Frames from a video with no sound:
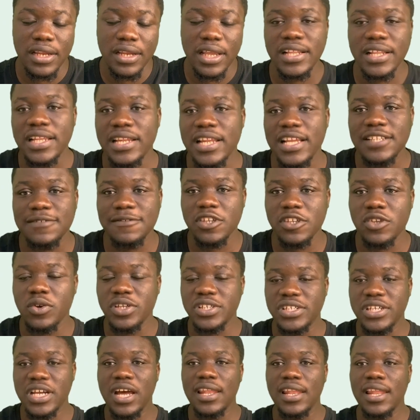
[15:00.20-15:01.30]
in the next video,
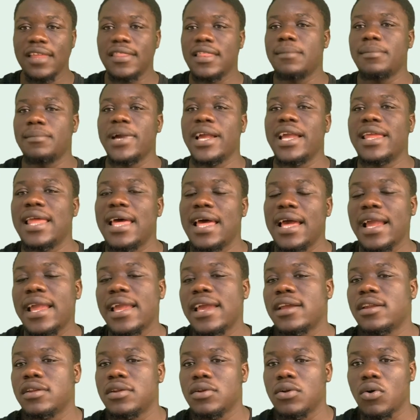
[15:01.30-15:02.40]
inshallah, I'm gonna
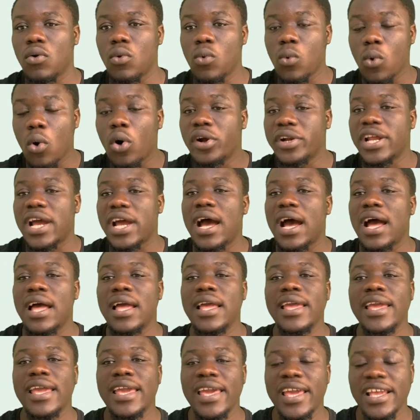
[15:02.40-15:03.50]
akan other
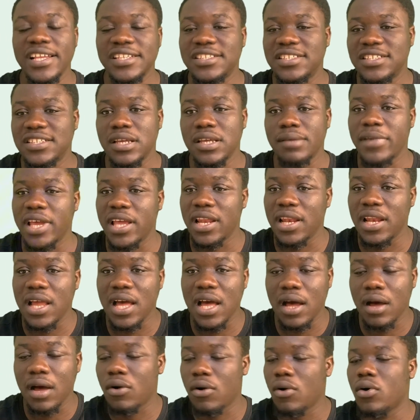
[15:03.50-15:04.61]
HTML
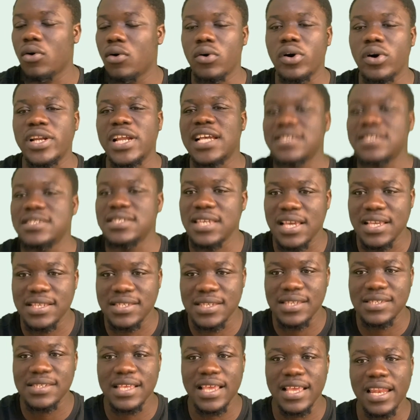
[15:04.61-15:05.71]
or other
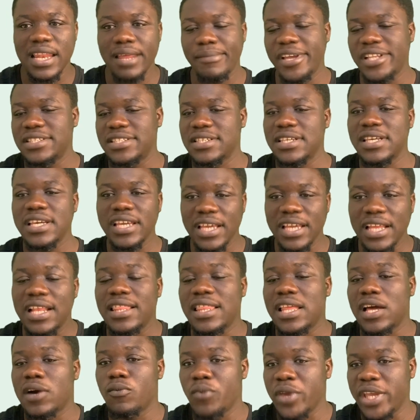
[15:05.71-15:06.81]
CSS elements
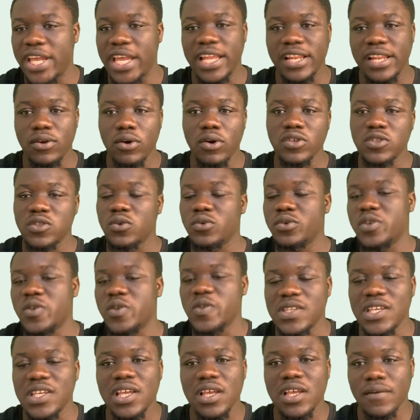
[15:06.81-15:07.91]
that we can also use
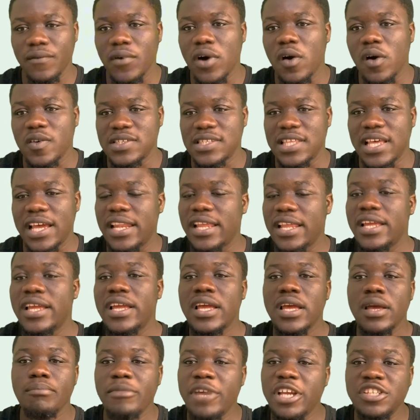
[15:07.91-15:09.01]
for our styling.
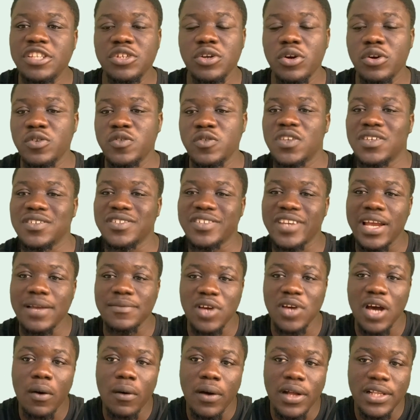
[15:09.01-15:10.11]
Make sure you subscribe to
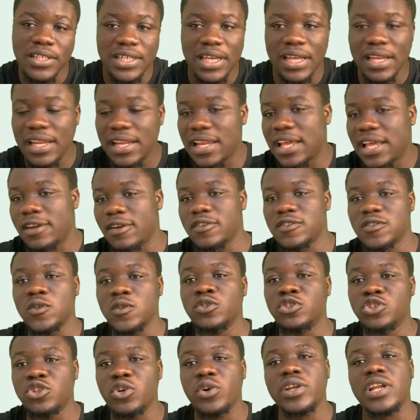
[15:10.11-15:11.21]
our channel and also
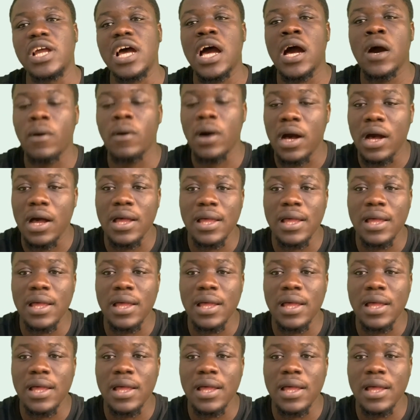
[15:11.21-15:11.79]
join our